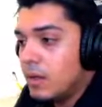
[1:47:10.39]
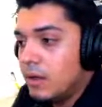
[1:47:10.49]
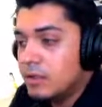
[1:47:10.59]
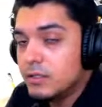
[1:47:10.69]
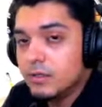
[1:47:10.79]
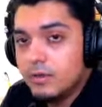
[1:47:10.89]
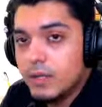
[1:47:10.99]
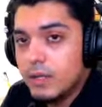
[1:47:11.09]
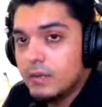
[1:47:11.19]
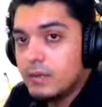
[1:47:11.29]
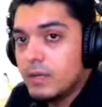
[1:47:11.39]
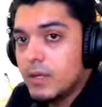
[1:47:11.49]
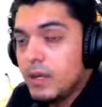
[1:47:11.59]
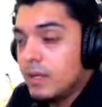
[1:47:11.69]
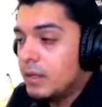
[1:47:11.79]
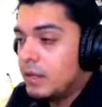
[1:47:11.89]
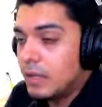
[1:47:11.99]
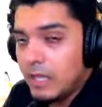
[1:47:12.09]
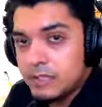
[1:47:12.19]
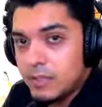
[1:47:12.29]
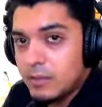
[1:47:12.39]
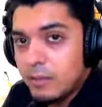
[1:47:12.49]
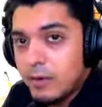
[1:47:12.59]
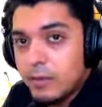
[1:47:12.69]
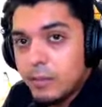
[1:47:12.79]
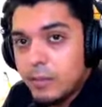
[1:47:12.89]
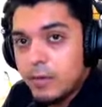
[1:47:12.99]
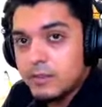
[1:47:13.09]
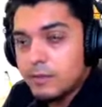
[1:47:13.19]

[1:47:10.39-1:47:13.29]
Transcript: To do that, that's not the point of the project.